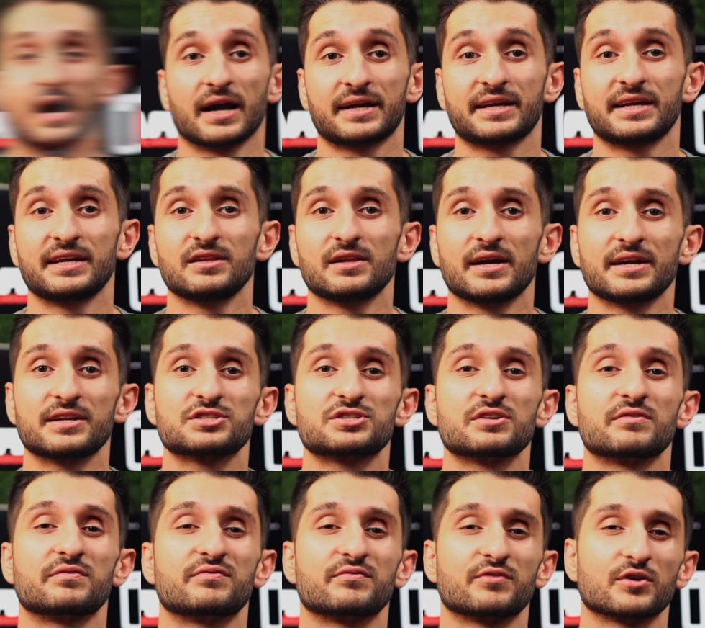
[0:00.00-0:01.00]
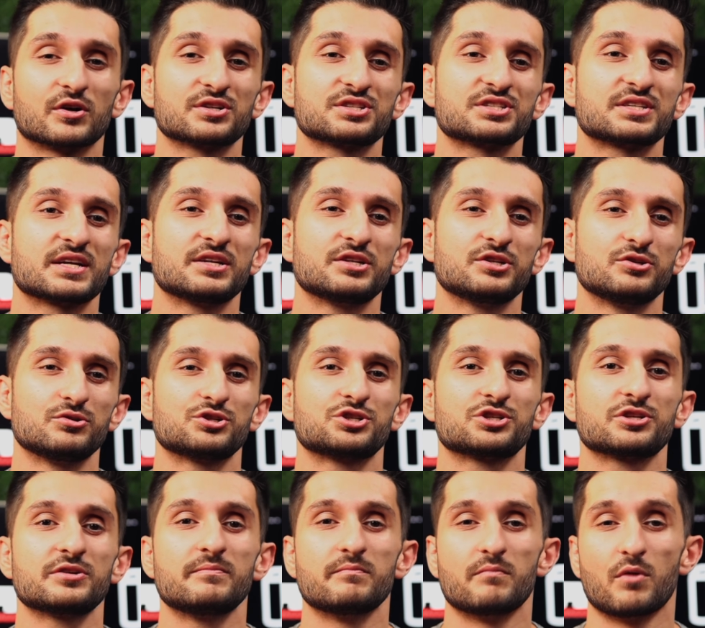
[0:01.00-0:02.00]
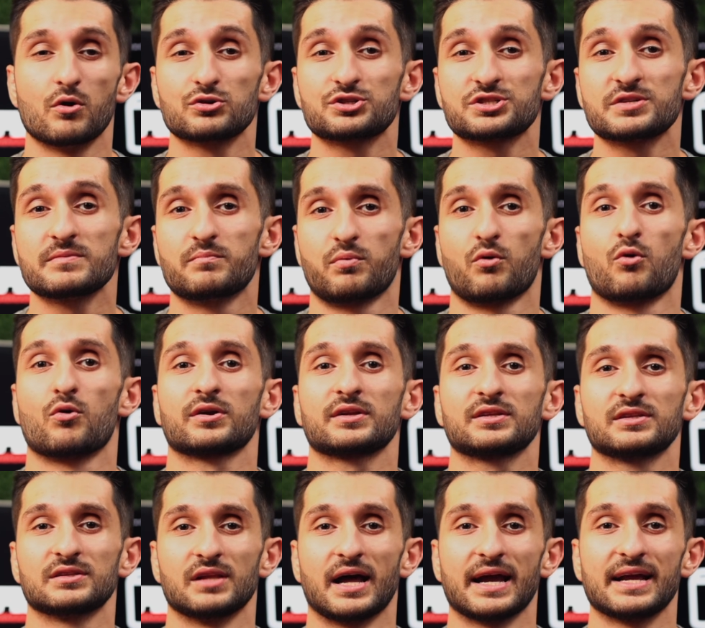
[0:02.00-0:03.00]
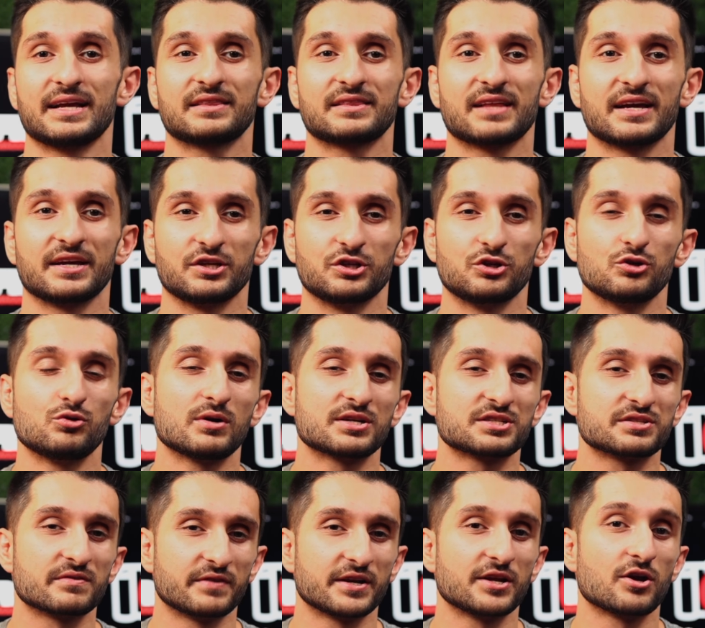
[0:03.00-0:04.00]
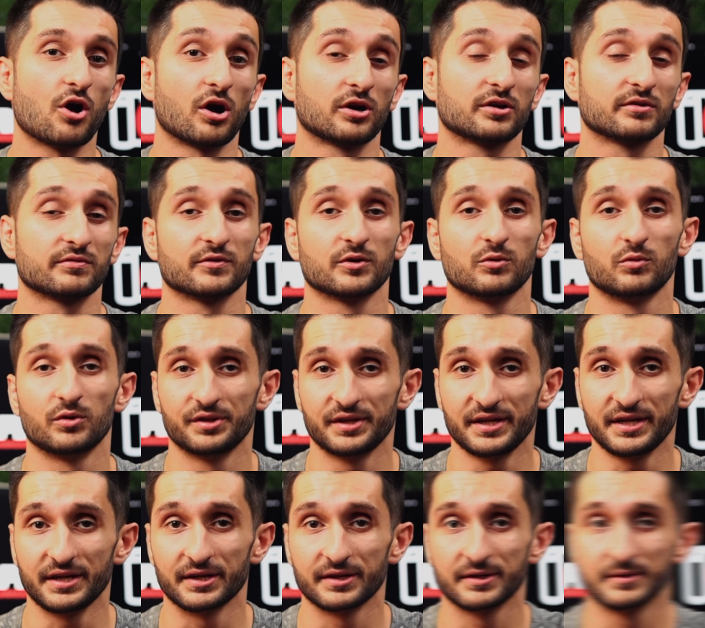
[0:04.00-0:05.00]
A key light is the first and usually most important light that you as a videographer will need.